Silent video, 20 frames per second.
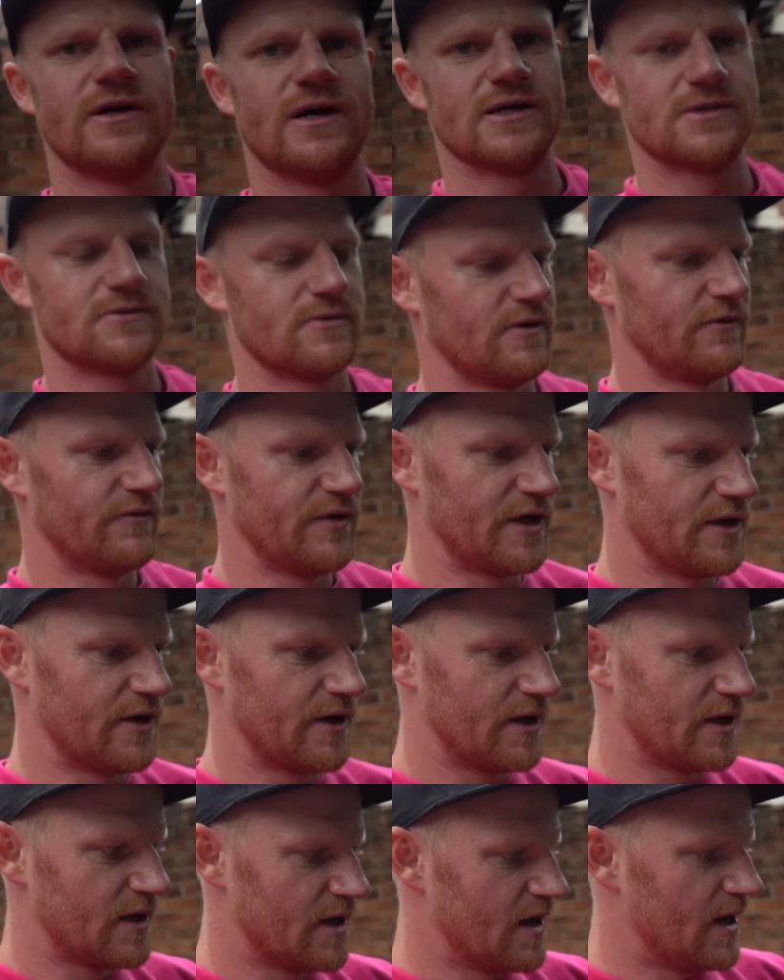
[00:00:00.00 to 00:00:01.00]
guys from the video.
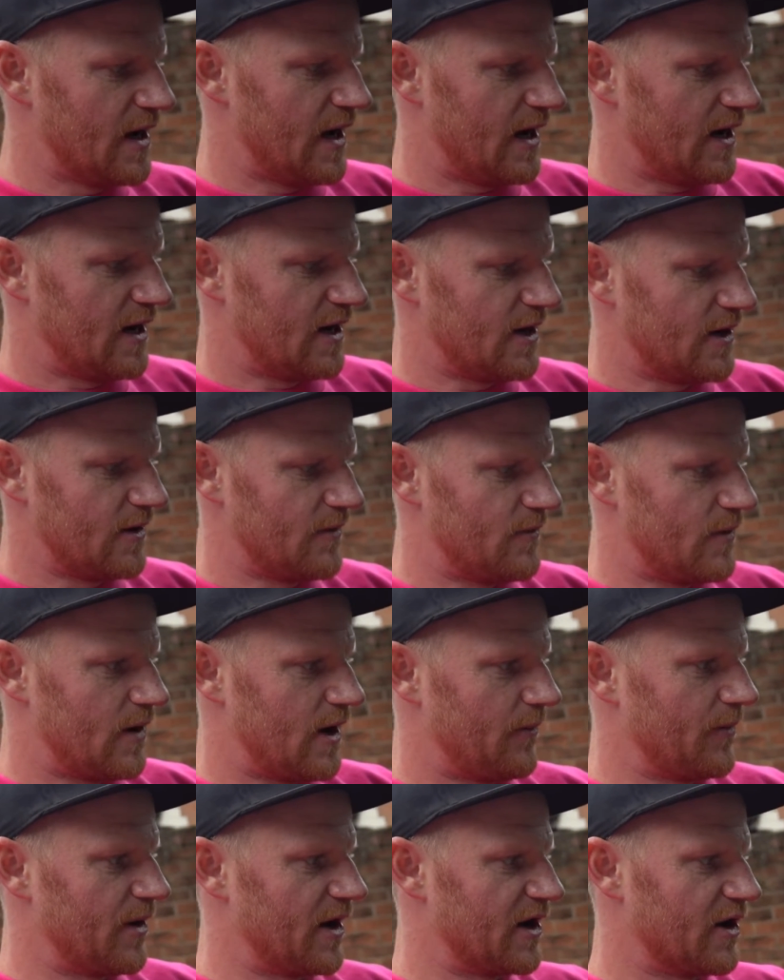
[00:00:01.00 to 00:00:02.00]
I'm
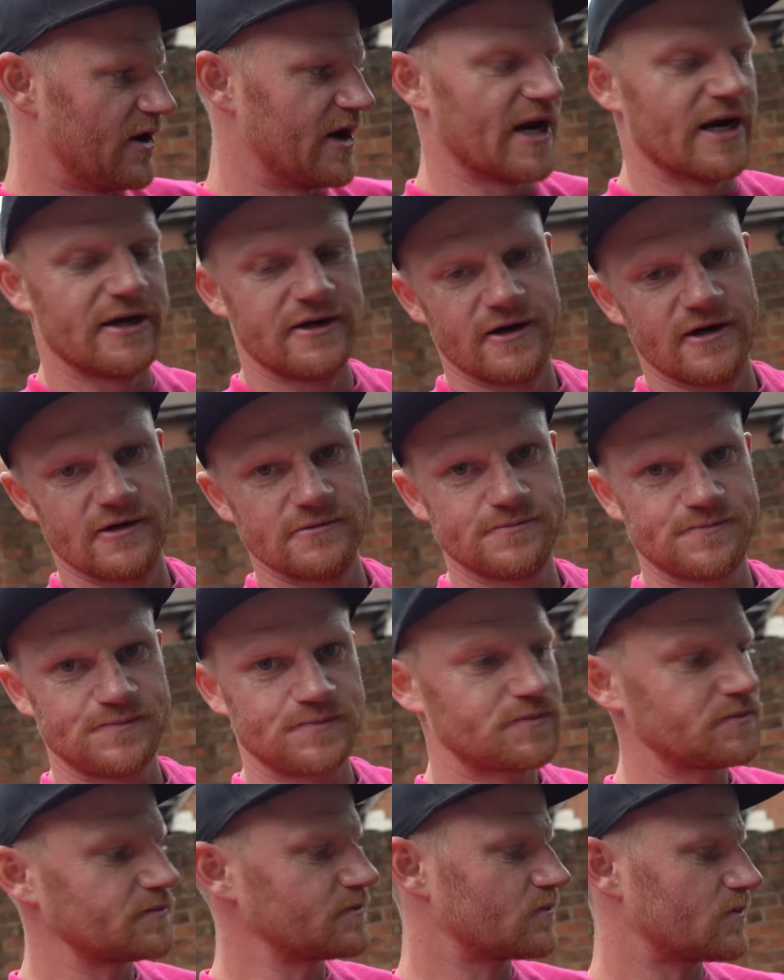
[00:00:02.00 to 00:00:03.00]
going to go get it done,
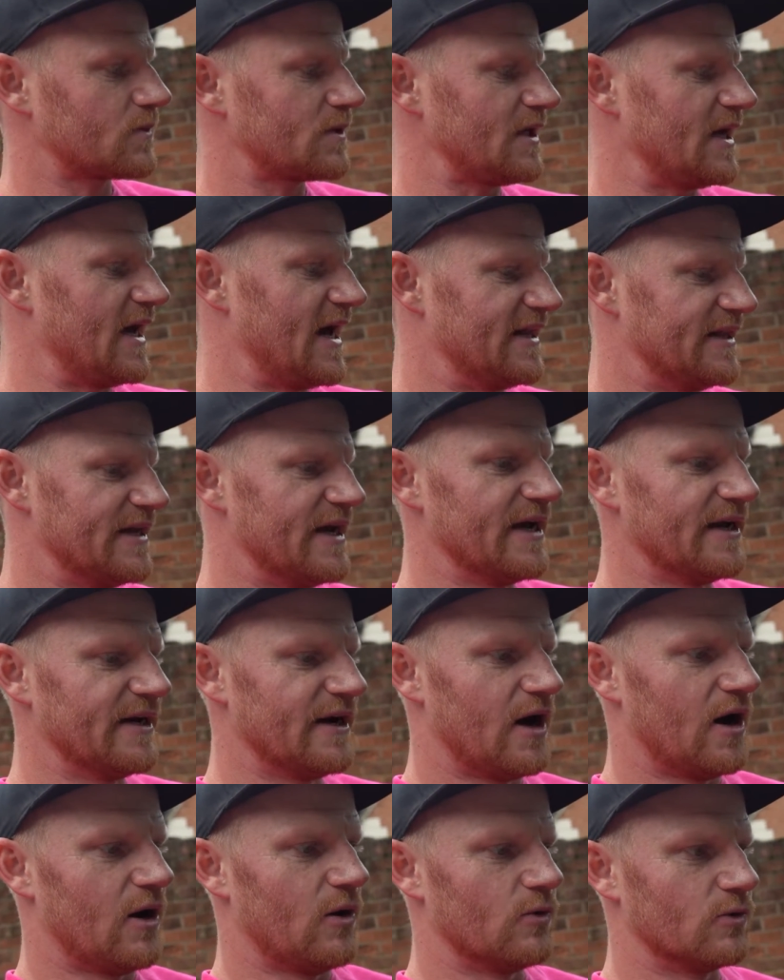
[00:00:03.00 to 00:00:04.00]
and then
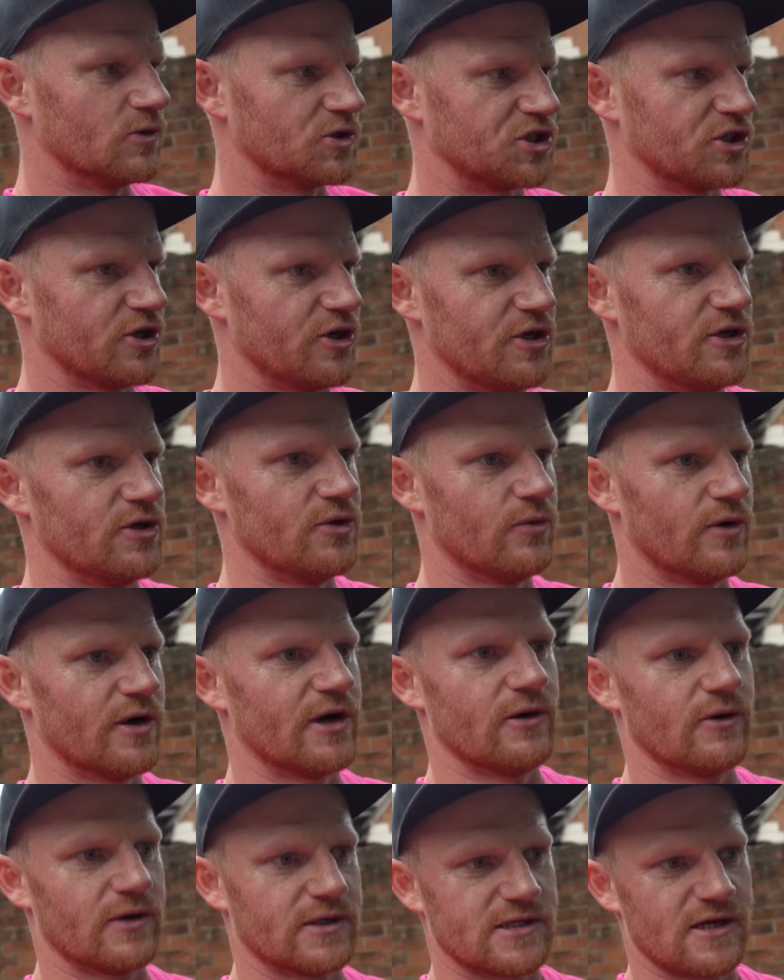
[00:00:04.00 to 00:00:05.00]
I will show you what
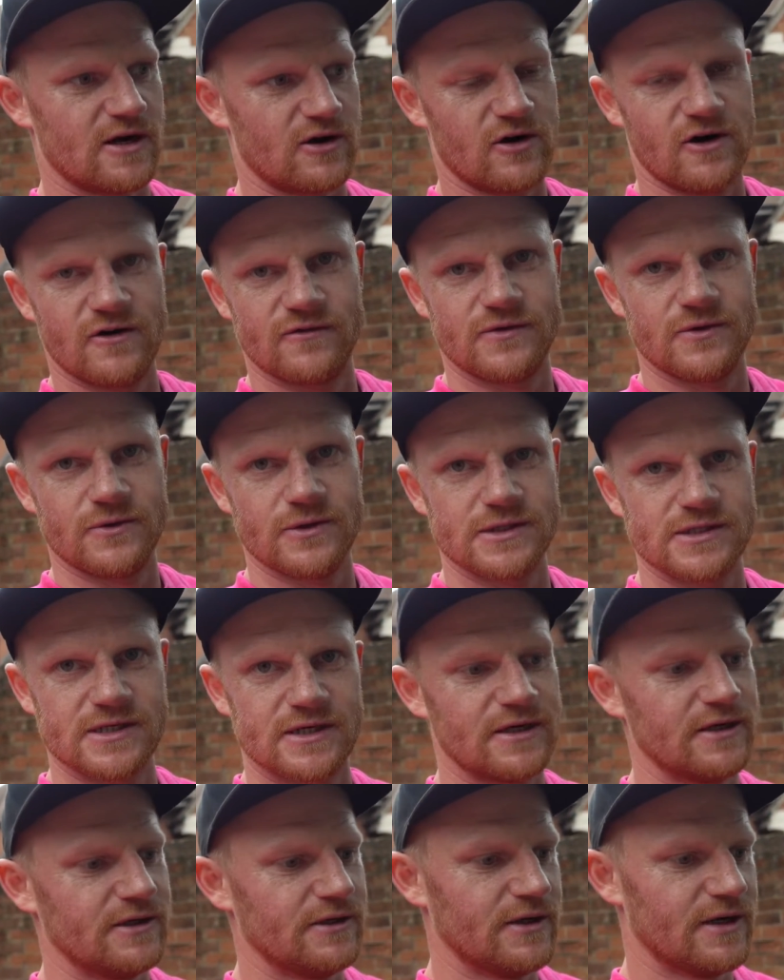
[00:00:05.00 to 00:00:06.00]
it looks like afterwards, and
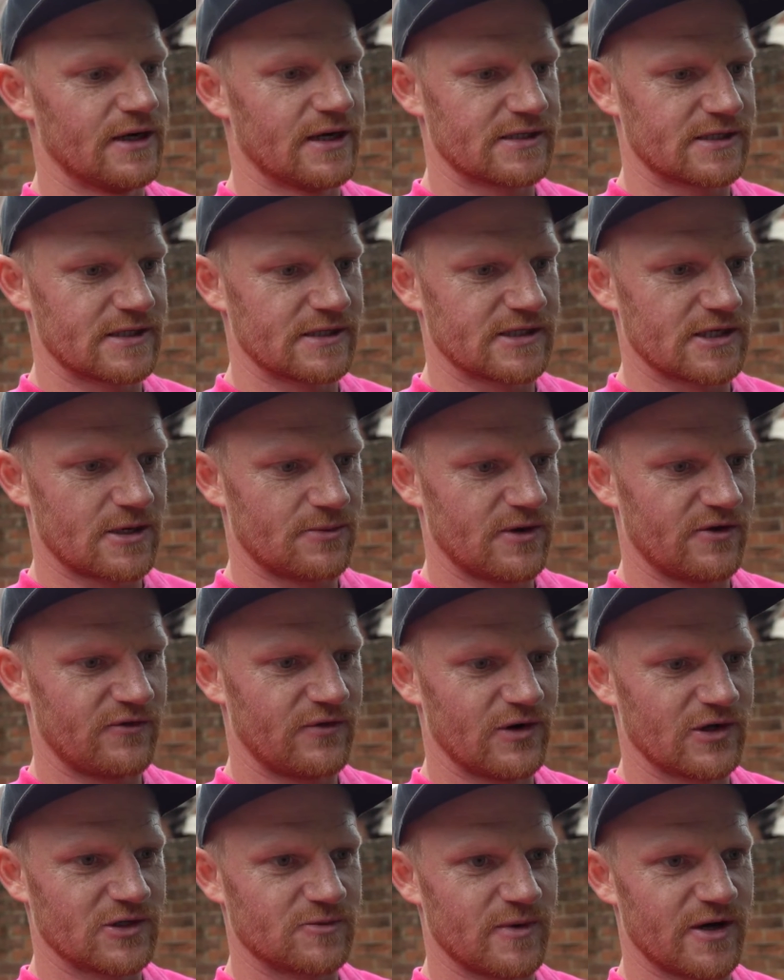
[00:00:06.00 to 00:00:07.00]
then you guys can tell me if it
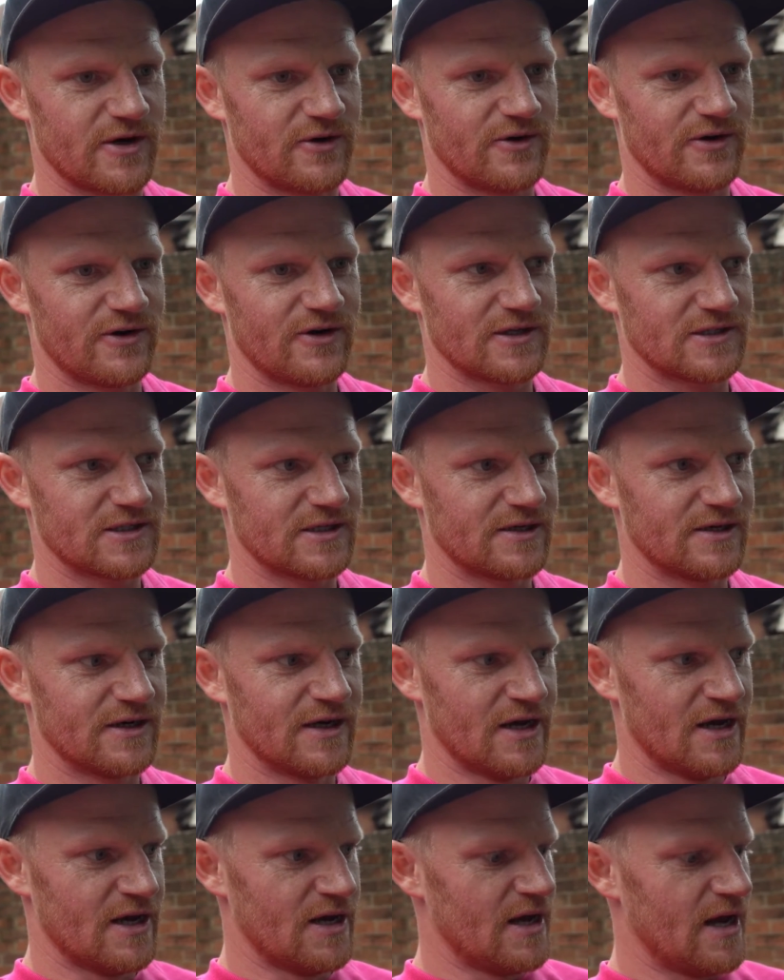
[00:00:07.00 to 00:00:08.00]
looks better or not. And
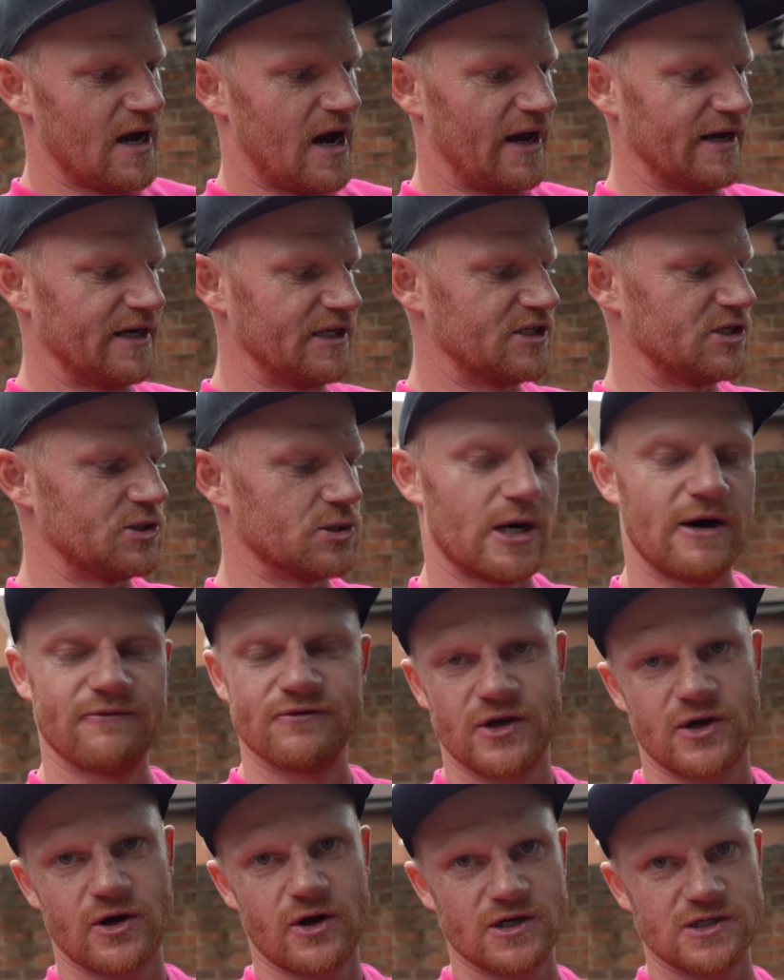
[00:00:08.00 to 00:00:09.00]
I need to drive
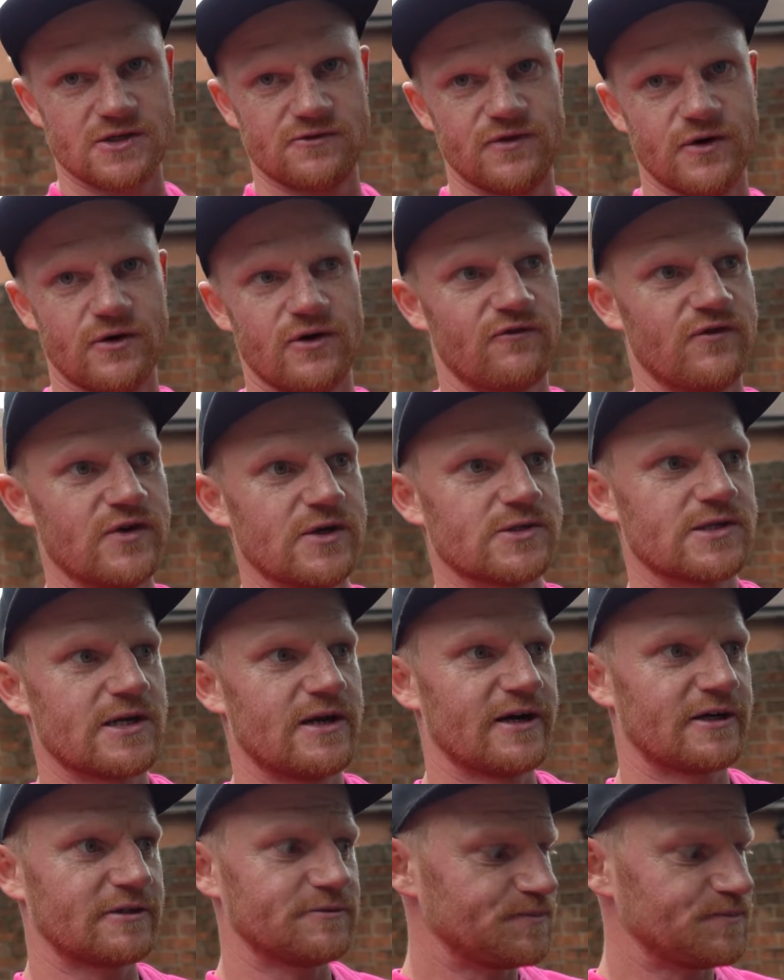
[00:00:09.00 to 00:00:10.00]
the car to feel what it feels like,